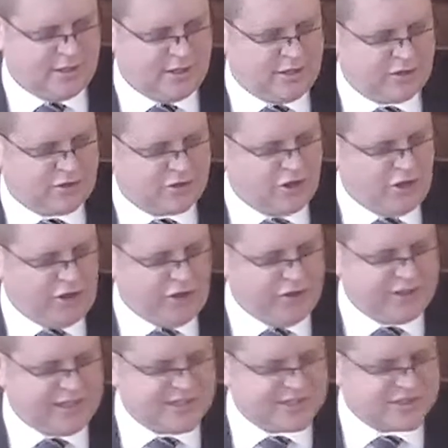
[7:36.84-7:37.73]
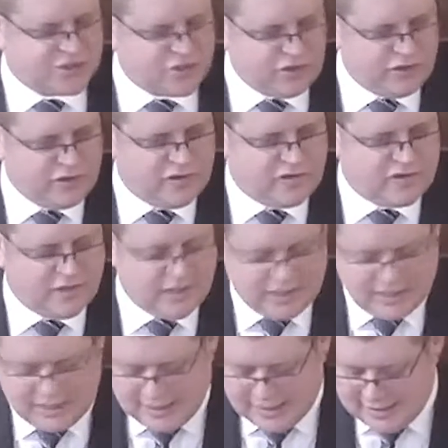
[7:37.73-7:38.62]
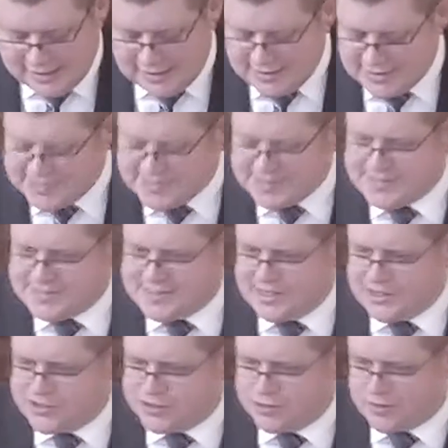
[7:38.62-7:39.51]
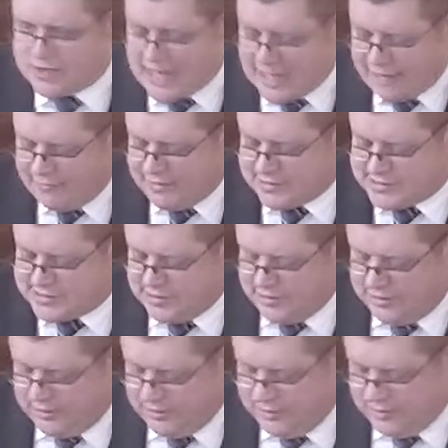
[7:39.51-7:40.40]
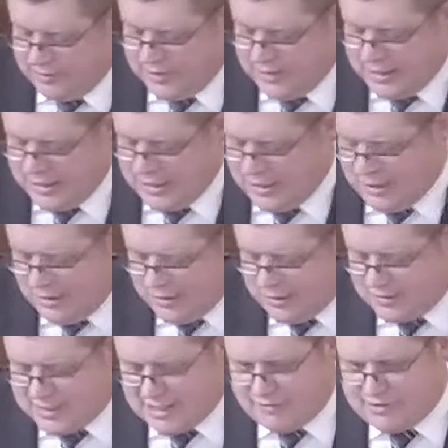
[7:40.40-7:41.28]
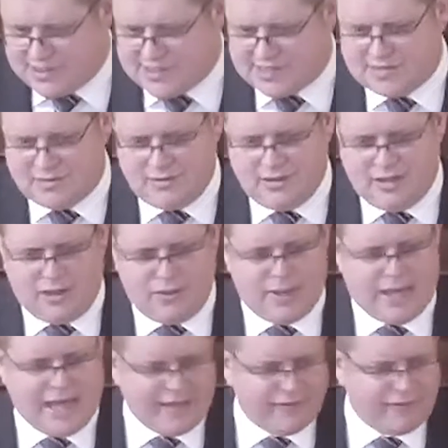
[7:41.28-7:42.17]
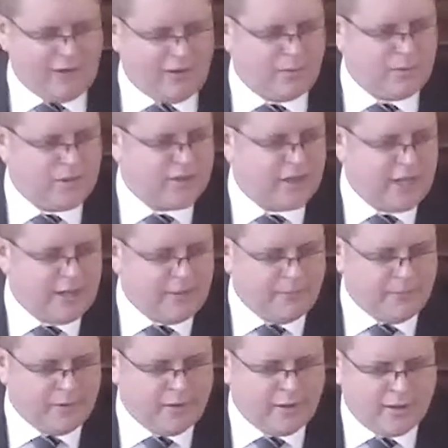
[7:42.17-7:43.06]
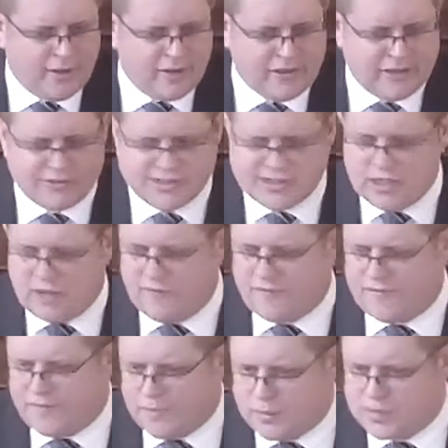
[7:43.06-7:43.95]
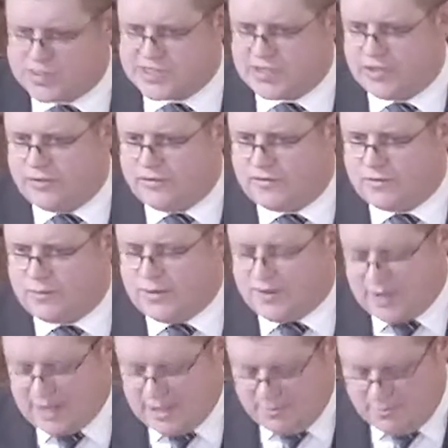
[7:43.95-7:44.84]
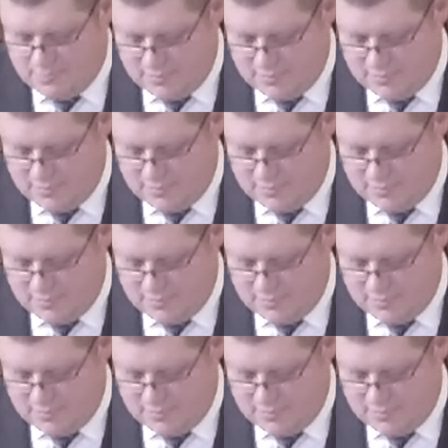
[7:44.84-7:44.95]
God is good in his essential character. Uh, there is no error with him. There is no falsehood with him.